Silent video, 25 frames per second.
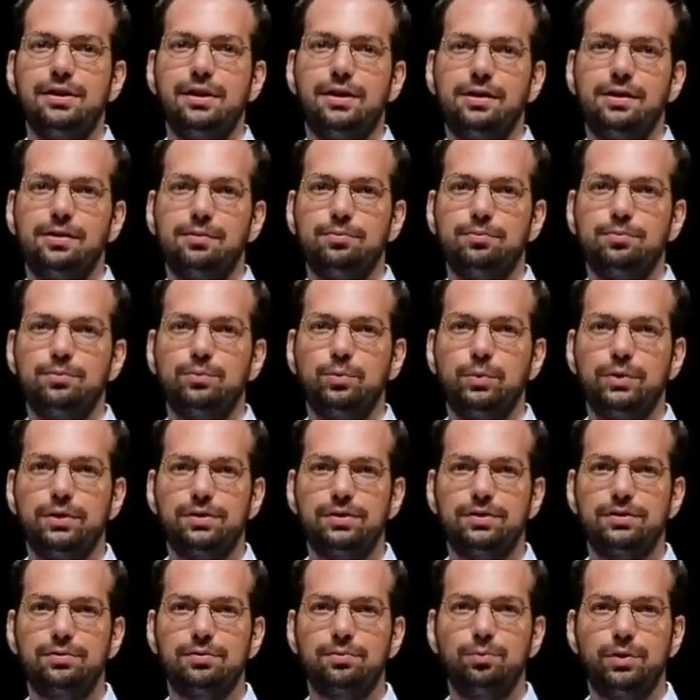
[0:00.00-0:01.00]
Um,
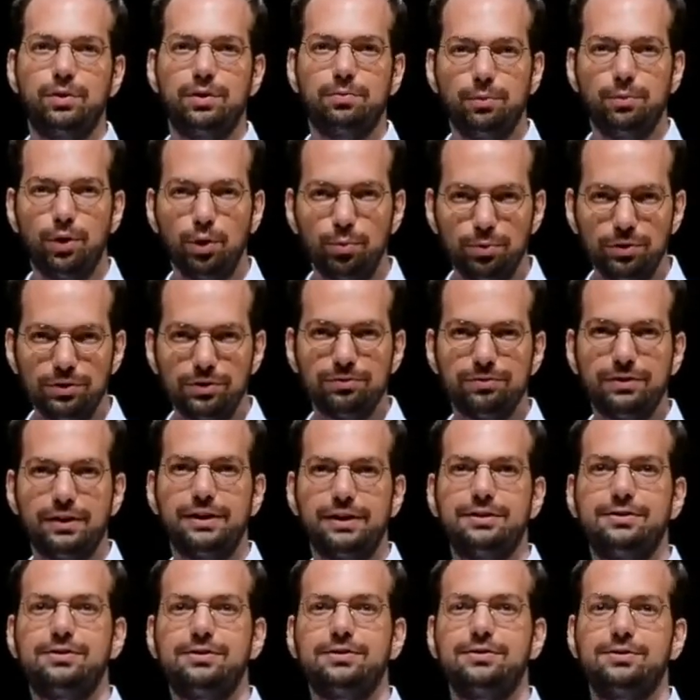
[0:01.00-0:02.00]
with, with mobile
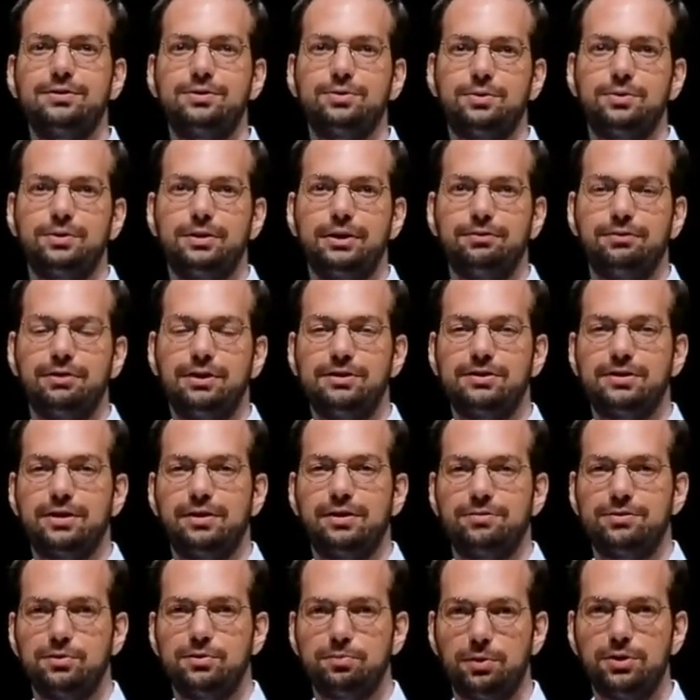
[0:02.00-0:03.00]
devices, or even these
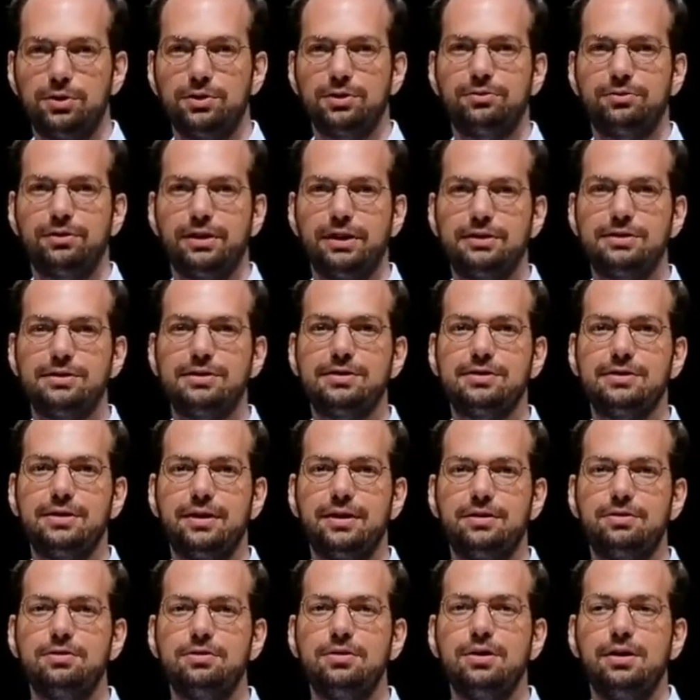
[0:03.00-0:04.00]
kind of smart devices
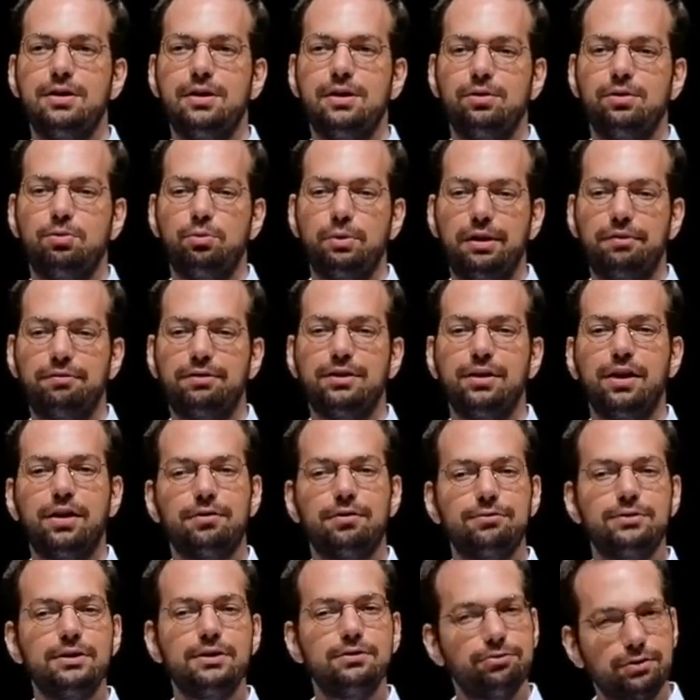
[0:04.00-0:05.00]
now, we have a
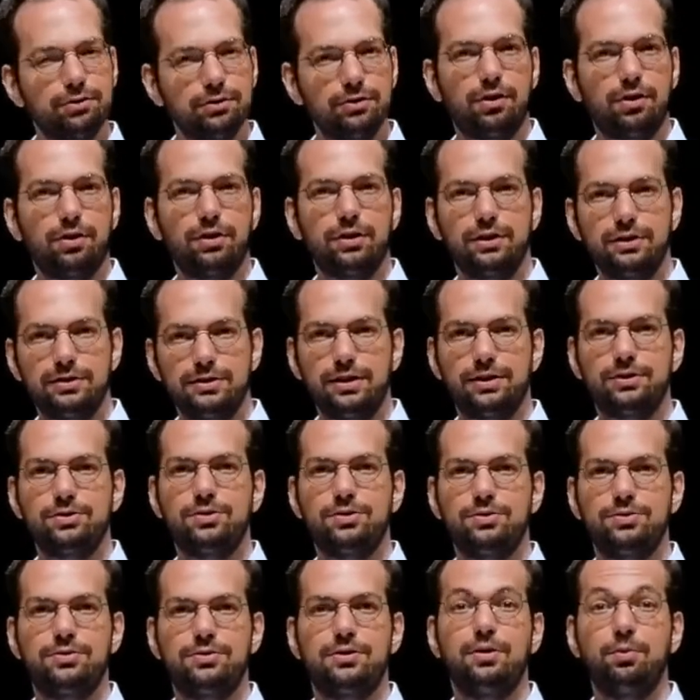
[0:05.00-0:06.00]
lot of different
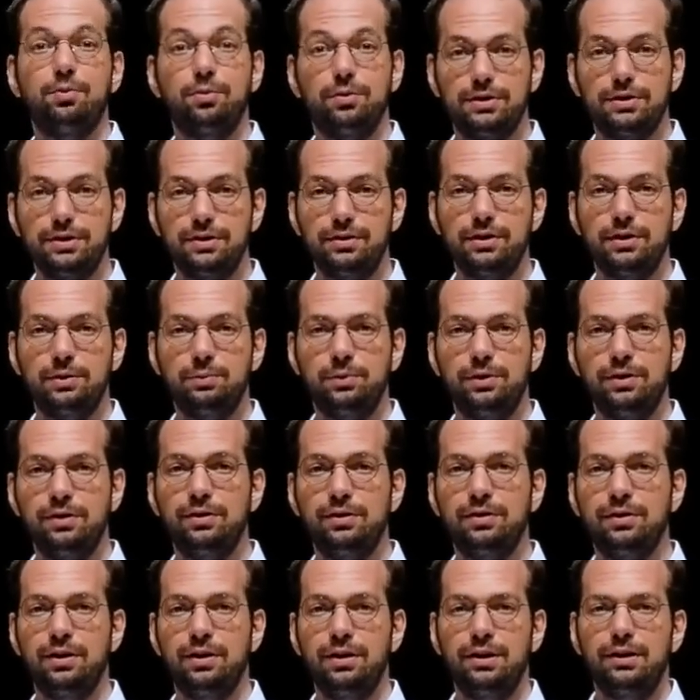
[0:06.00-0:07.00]
architectures that we're dealing
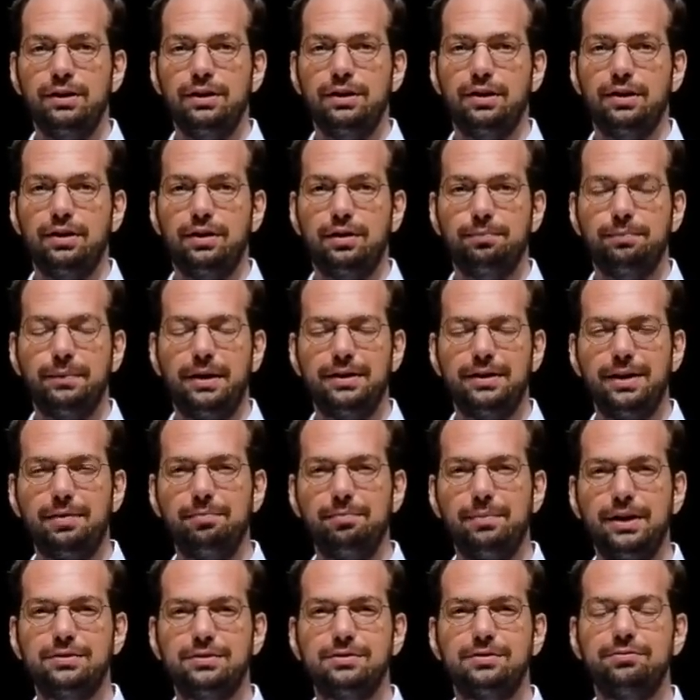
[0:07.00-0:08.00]
with, um, and
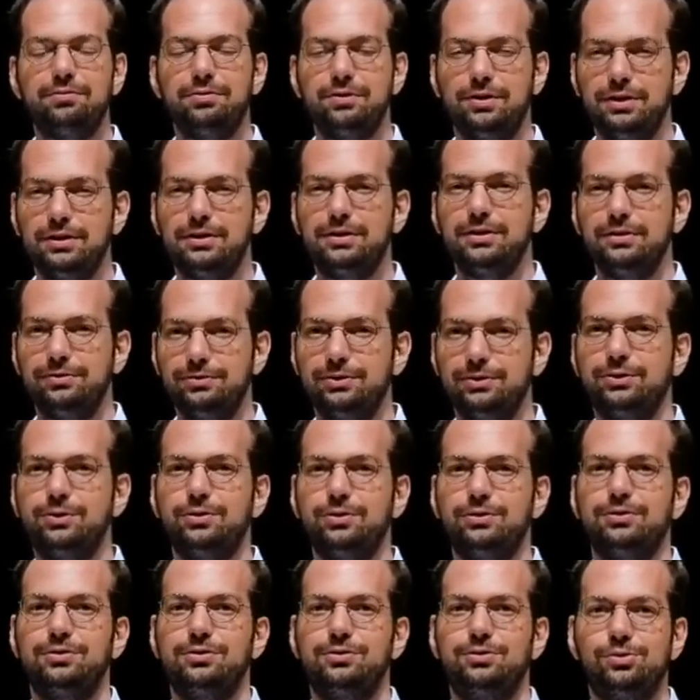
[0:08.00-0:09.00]
that makes it very
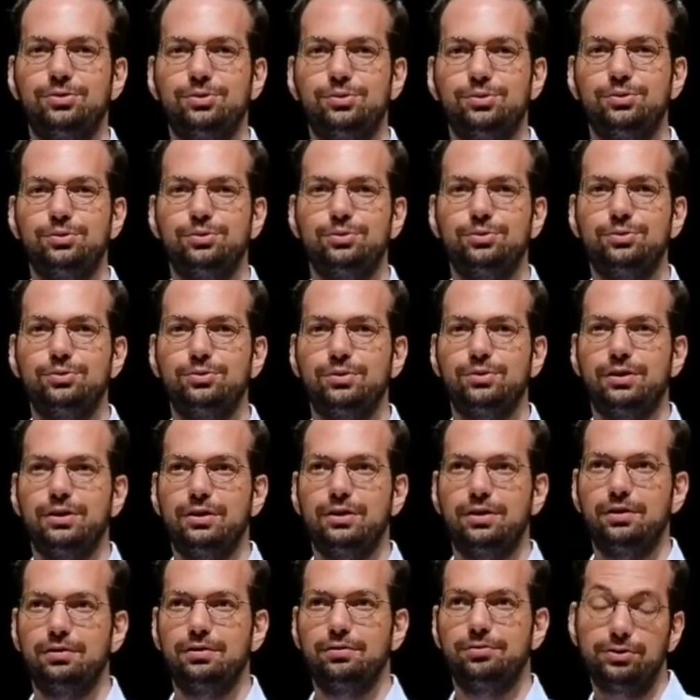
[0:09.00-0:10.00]
difficult to,
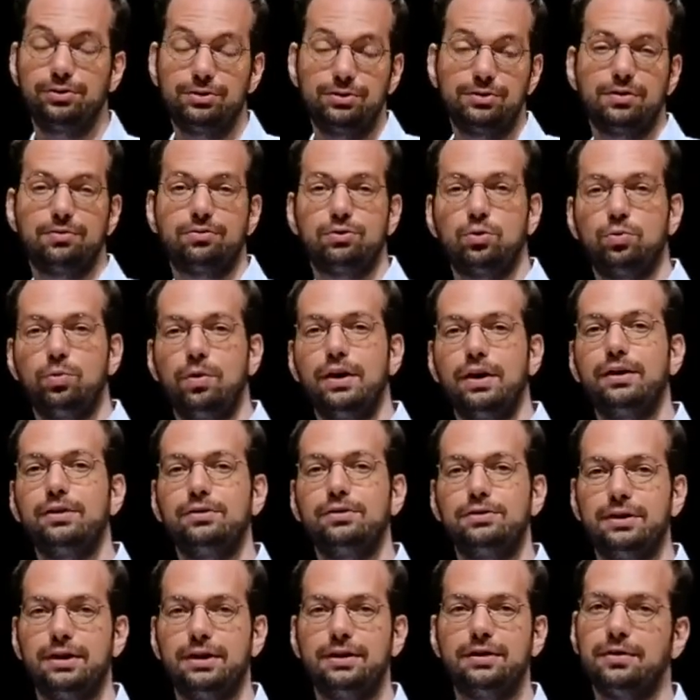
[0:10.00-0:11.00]
uh, first off,
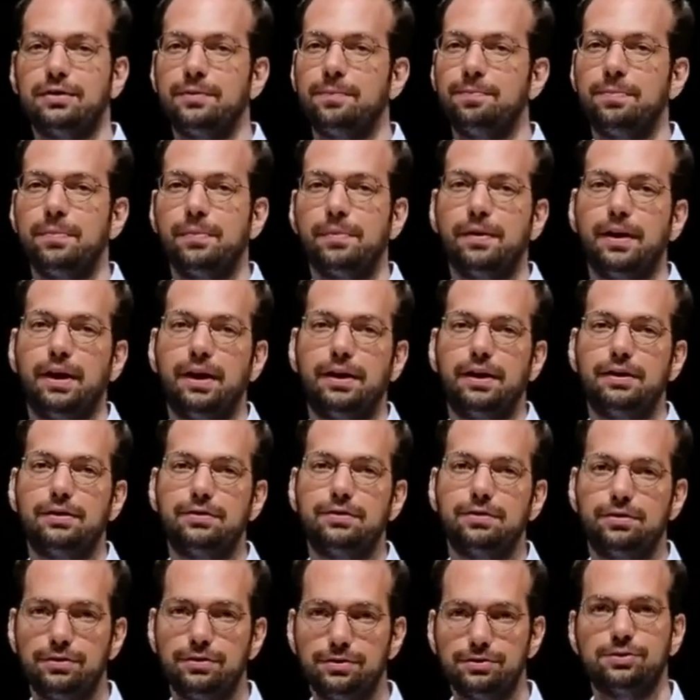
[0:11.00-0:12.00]
acquire data
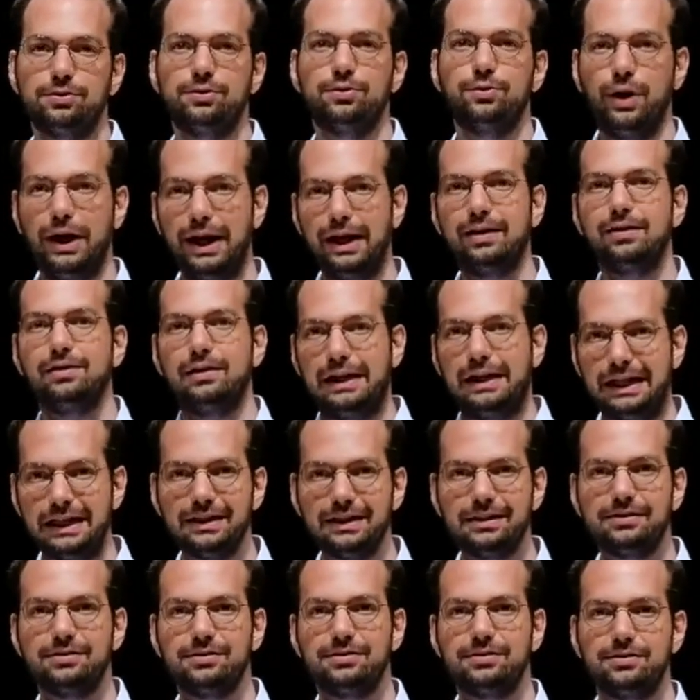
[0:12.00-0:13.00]
and also
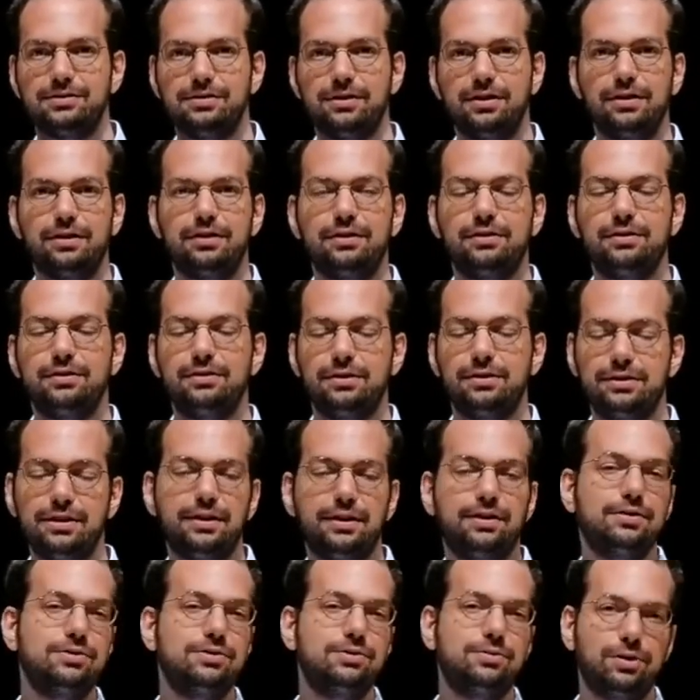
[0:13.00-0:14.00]
analyze uh, the
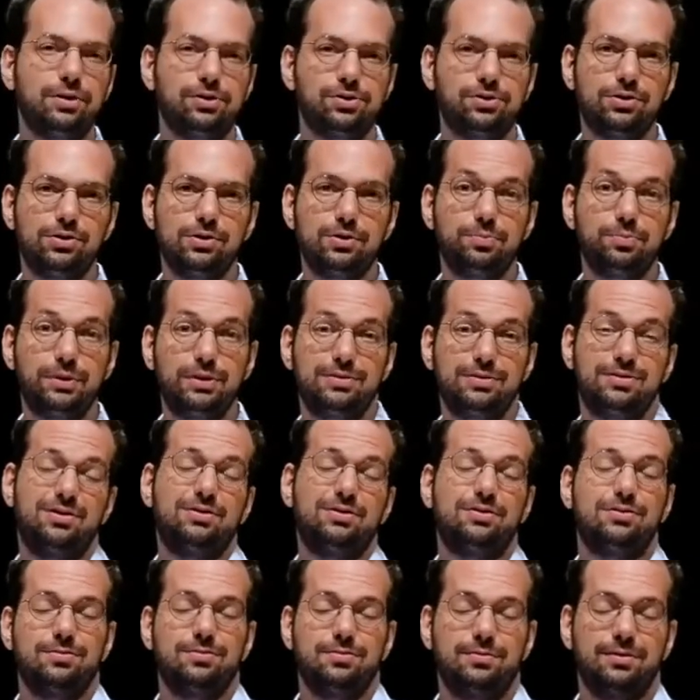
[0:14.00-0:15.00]
data structures, because
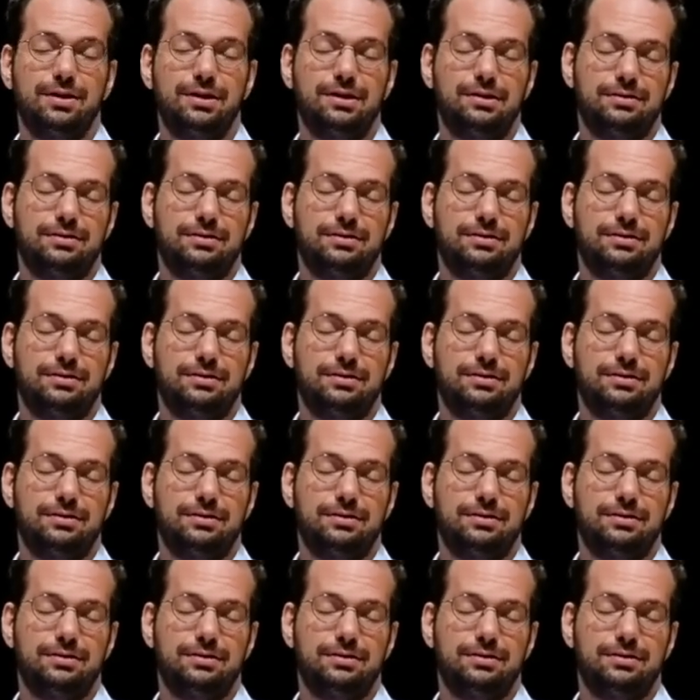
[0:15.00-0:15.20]
there's